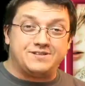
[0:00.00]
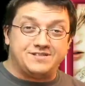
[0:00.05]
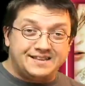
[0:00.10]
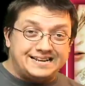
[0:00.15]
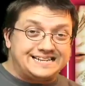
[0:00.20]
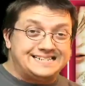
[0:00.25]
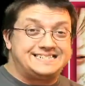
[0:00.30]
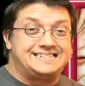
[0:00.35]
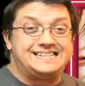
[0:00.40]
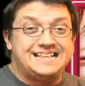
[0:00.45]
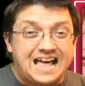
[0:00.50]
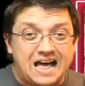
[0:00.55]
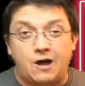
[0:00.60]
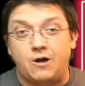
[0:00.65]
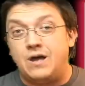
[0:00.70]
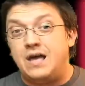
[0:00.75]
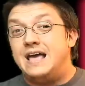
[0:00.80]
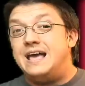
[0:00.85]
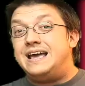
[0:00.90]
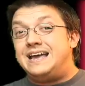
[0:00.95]
release.
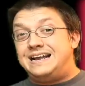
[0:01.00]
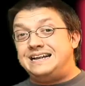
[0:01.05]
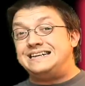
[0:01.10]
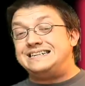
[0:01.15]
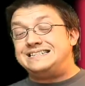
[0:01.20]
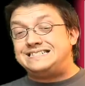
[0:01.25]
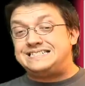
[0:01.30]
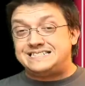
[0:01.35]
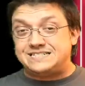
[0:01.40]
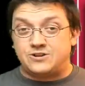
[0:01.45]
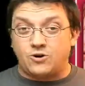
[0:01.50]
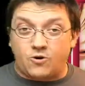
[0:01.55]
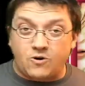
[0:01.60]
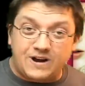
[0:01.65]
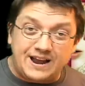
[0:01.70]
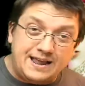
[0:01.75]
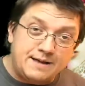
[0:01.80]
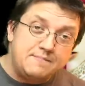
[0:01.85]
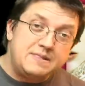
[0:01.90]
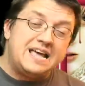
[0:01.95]
Now, in this
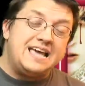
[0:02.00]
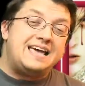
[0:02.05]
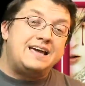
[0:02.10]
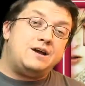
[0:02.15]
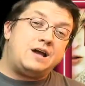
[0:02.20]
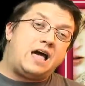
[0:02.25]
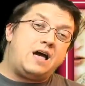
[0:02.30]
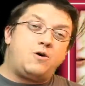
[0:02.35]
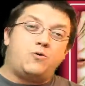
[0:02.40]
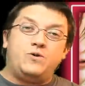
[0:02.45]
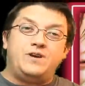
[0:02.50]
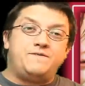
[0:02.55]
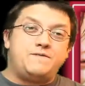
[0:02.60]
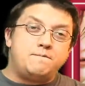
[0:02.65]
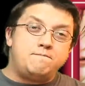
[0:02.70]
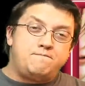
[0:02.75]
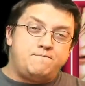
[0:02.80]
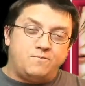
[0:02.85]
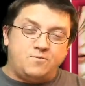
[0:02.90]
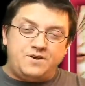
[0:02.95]
story,
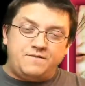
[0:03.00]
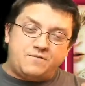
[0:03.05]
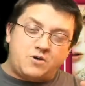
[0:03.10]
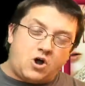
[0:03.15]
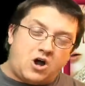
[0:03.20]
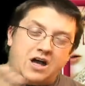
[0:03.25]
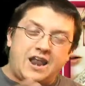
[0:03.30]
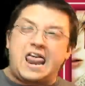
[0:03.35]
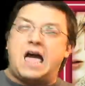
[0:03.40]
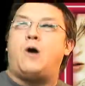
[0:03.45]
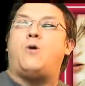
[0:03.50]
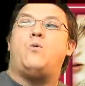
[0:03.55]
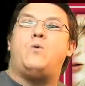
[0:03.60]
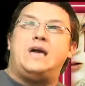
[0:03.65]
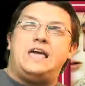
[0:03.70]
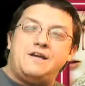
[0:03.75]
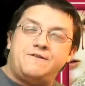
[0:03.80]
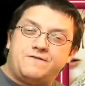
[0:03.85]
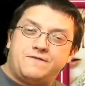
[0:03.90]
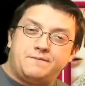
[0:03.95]
we've gone
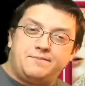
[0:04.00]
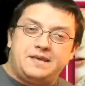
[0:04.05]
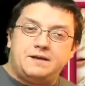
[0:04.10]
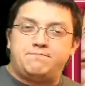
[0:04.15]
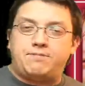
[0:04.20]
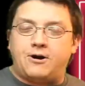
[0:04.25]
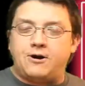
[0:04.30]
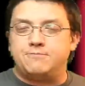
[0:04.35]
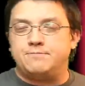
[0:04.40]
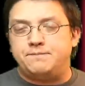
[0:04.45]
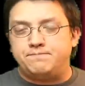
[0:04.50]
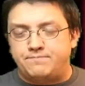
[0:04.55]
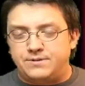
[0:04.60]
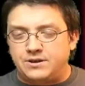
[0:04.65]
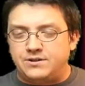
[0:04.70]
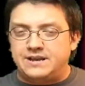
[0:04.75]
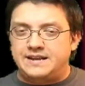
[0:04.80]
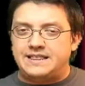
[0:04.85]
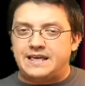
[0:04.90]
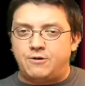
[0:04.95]
away from the apartment
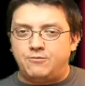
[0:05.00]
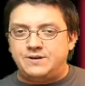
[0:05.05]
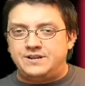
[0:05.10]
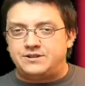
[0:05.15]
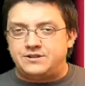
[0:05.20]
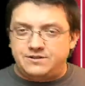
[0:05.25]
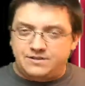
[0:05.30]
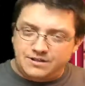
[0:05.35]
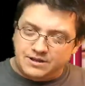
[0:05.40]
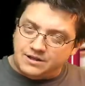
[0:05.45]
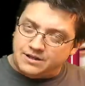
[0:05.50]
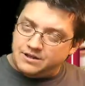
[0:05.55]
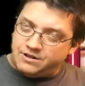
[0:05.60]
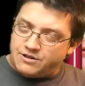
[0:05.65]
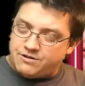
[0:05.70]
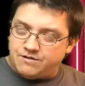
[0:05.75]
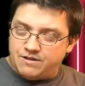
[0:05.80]
building that the